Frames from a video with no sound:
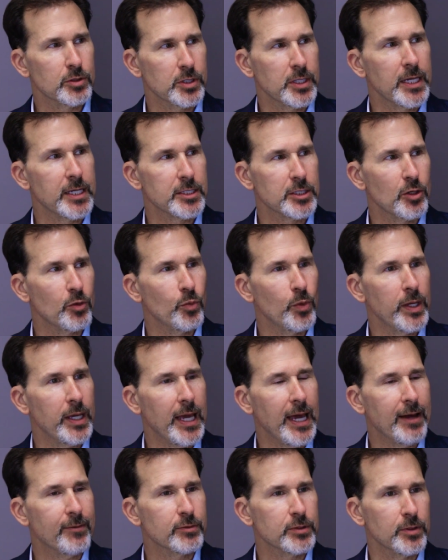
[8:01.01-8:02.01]
things that we
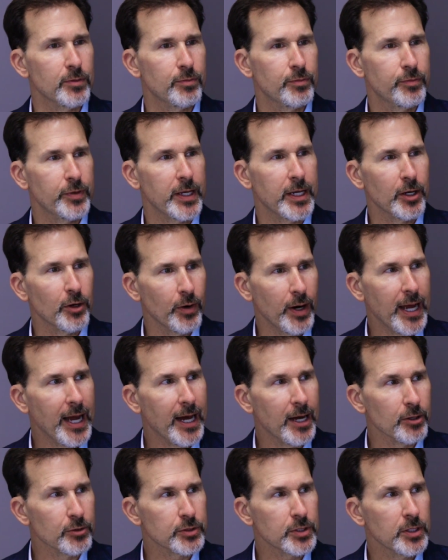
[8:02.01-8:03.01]
have to figure
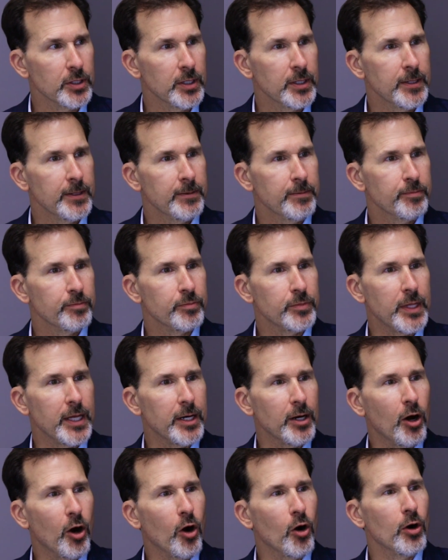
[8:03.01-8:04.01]
out
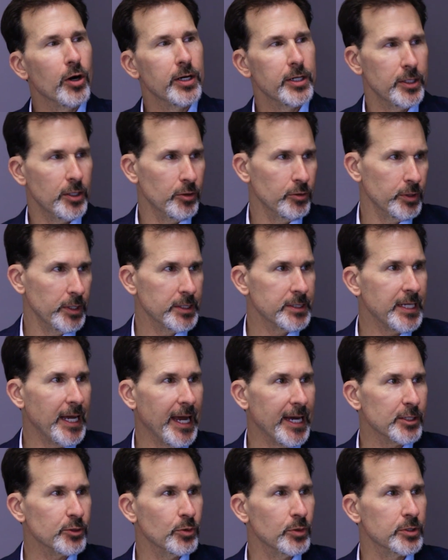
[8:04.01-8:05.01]
that aren't on a
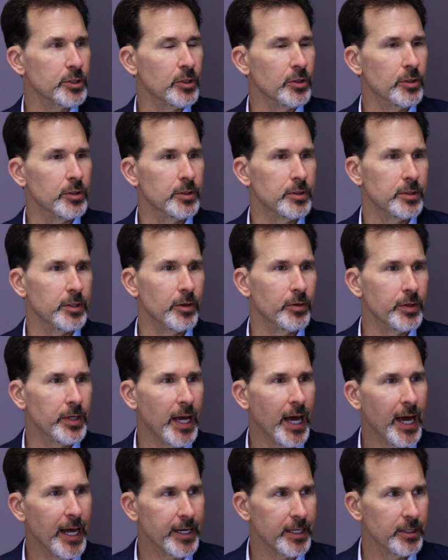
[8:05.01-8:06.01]
tax return. They're
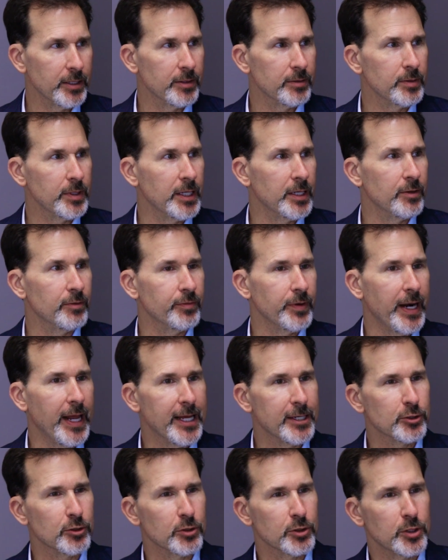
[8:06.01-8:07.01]
not in a
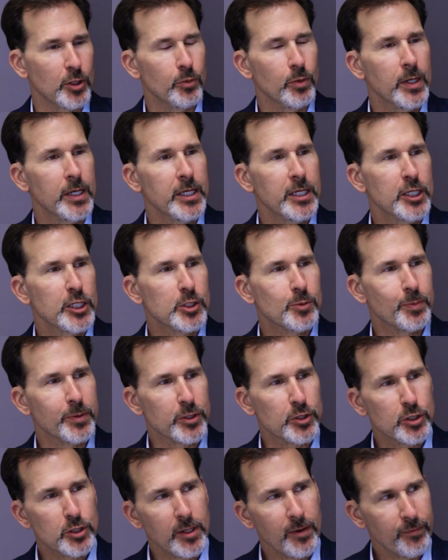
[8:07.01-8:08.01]
financial. So
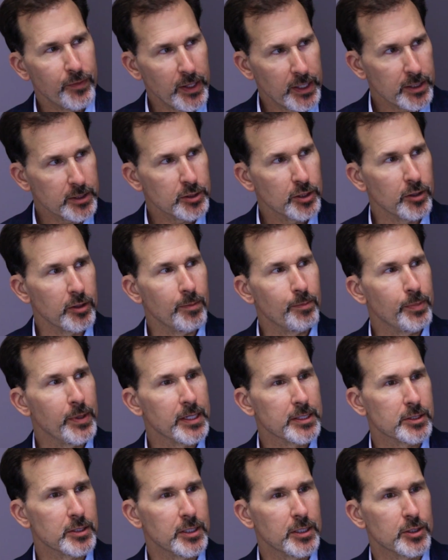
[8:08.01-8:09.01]
specific to the
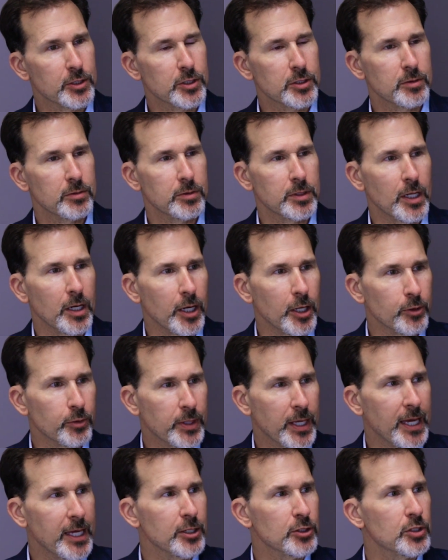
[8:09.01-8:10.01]
business, the
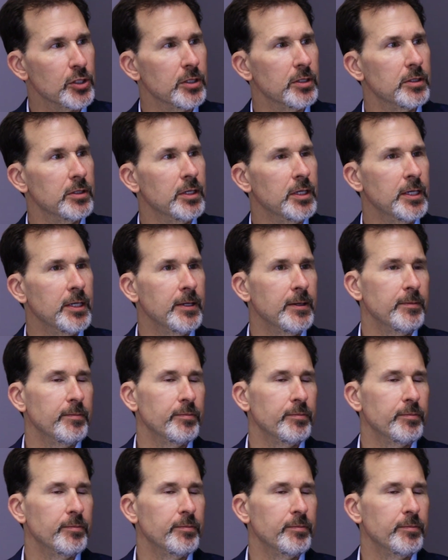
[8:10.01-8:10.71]
location,